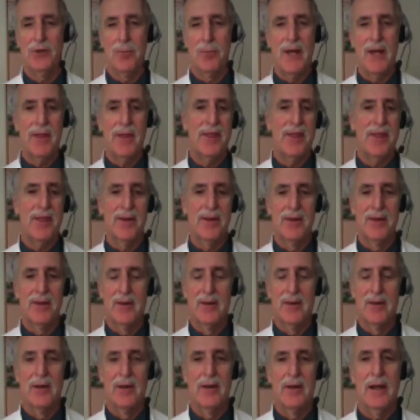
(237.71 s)
what's a myth.
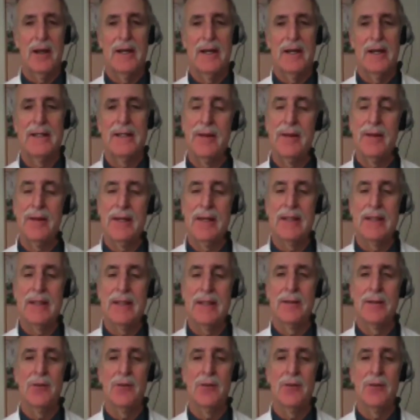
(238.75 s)
Uh,